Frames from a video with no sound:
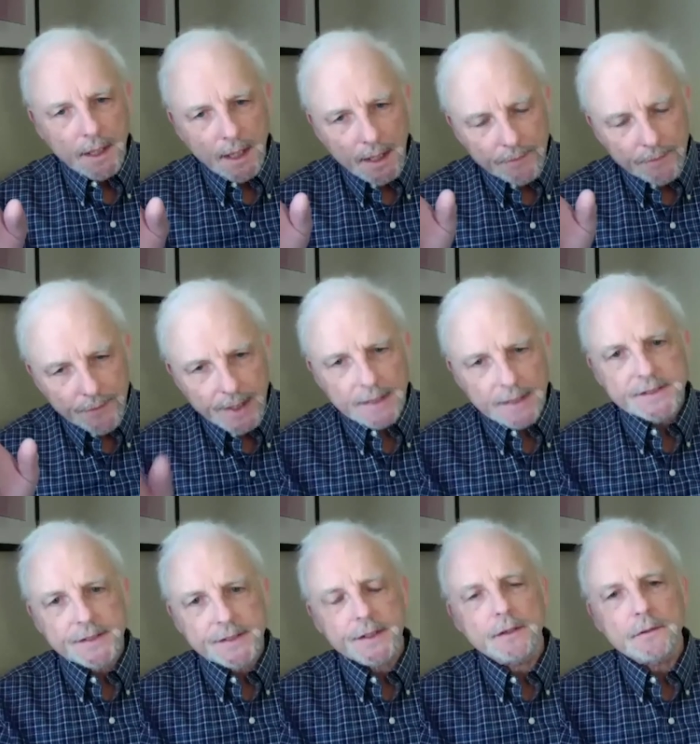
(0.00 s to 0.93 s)
And
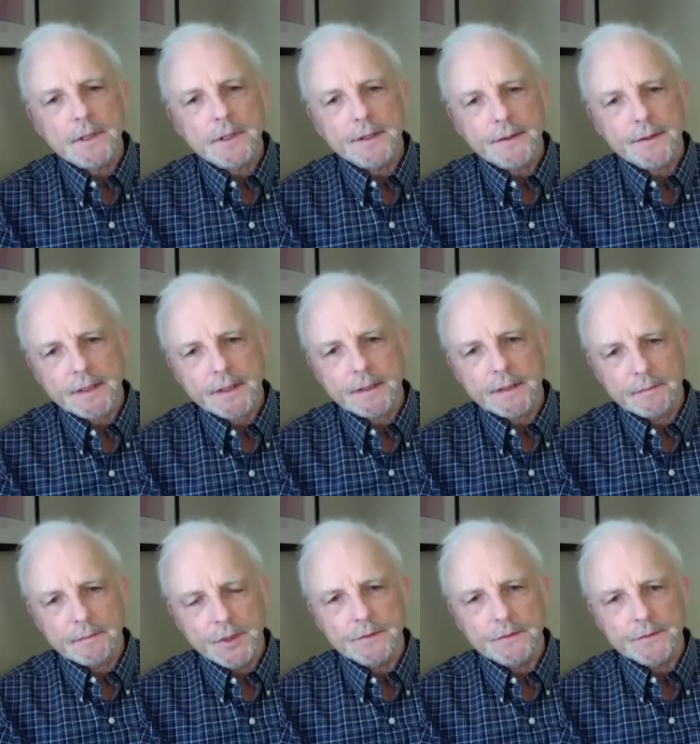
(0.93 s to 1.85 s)
that's the only thing that
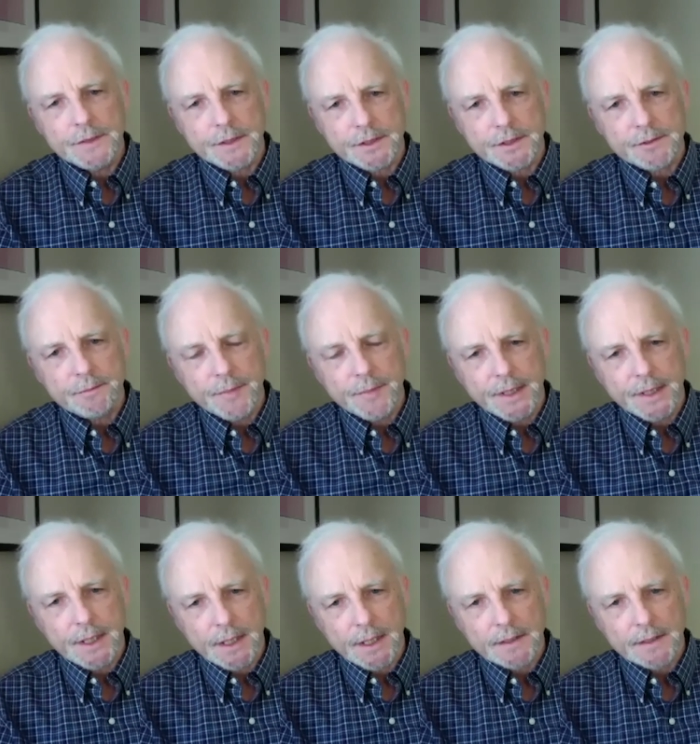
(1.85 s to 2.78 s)
moves us
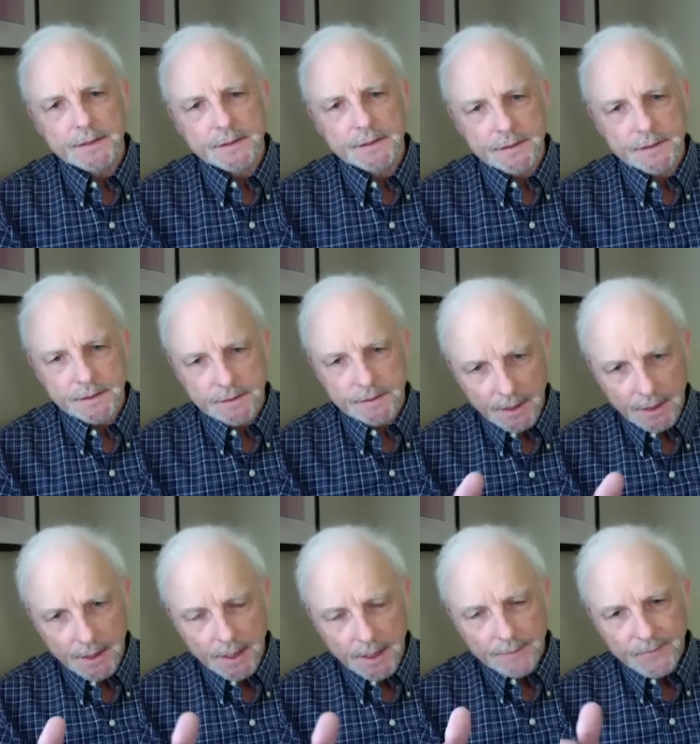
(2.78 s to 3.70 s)
beyond
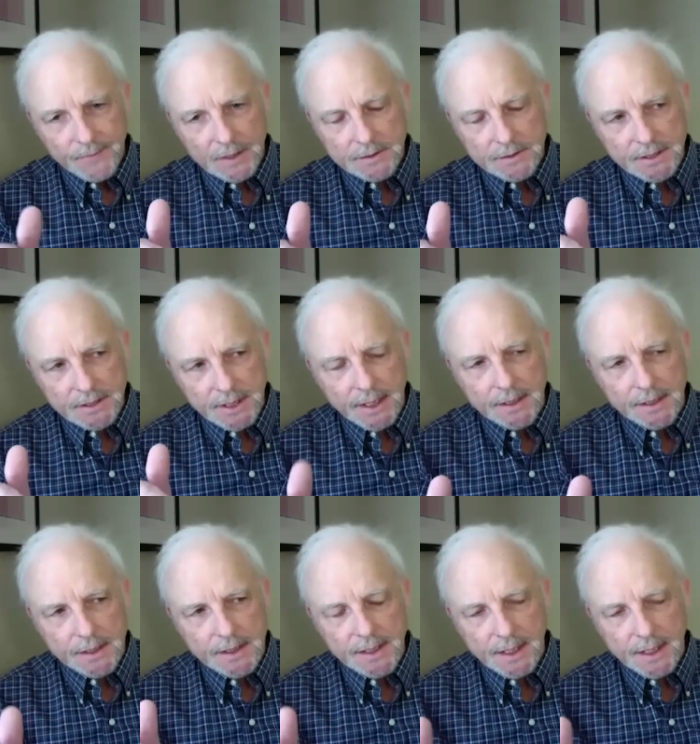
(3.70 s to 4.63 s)
to take
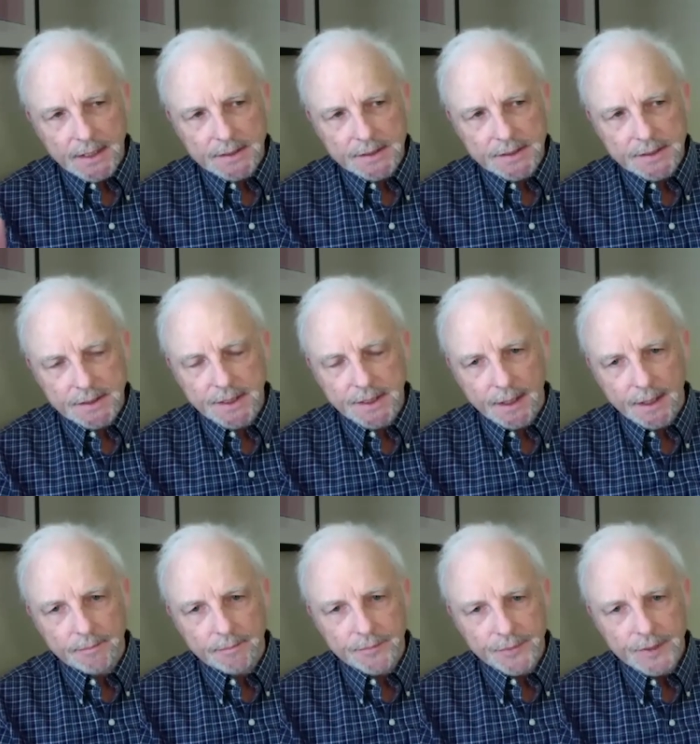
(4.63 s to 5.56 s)
the next
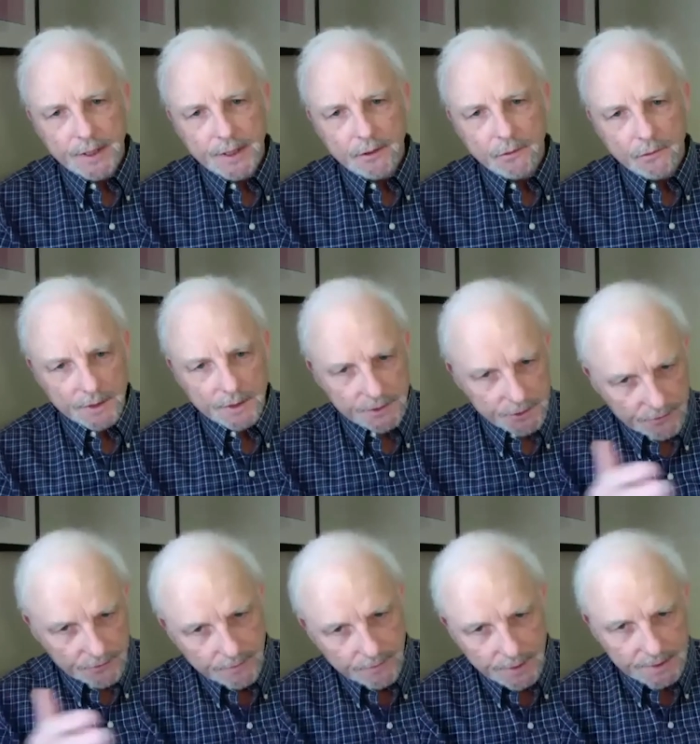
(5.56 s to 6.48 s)
step
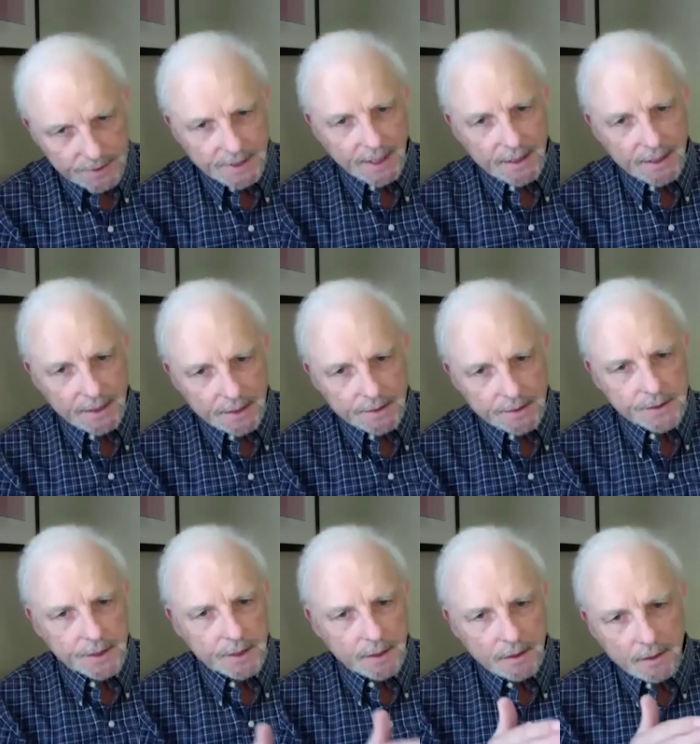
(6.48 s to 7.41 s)
once the data is
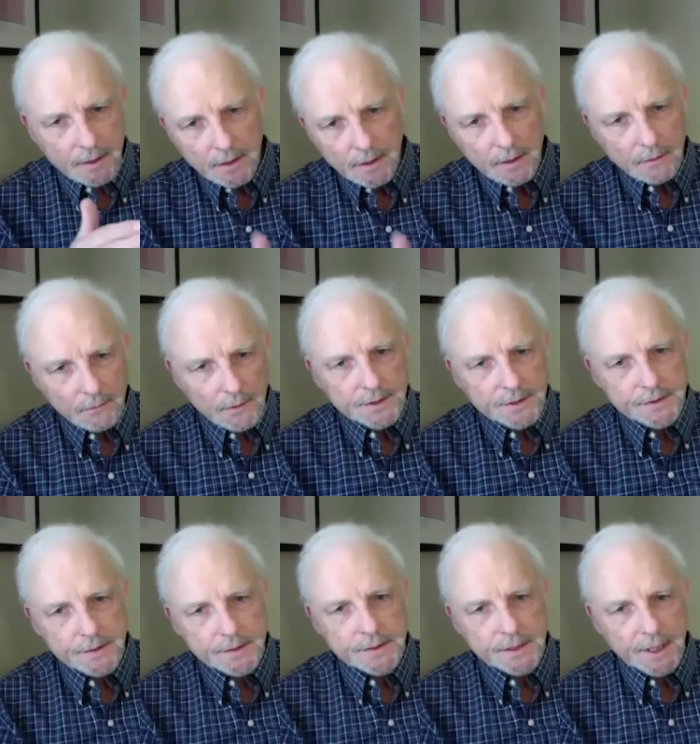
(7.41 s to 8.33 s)
in, once
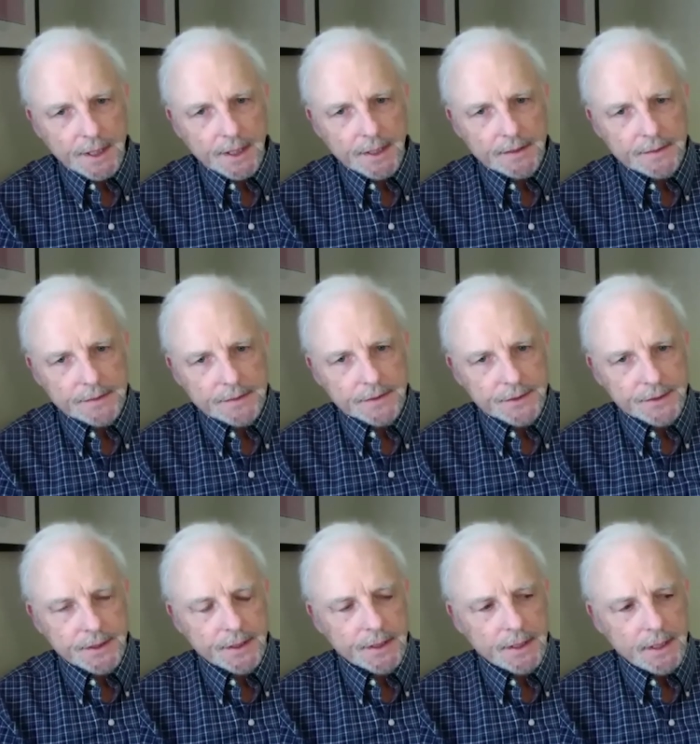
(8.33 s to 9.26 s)
the science is
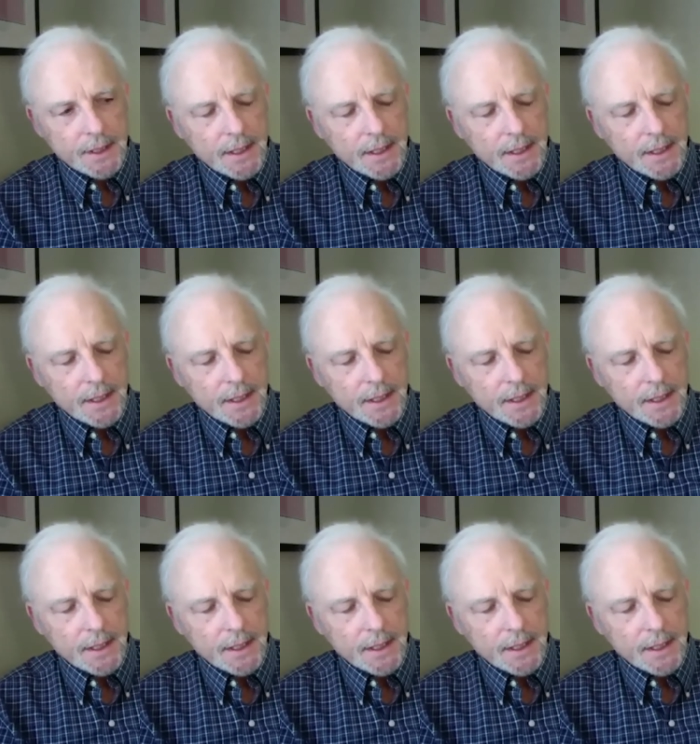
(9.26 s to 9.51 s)
in.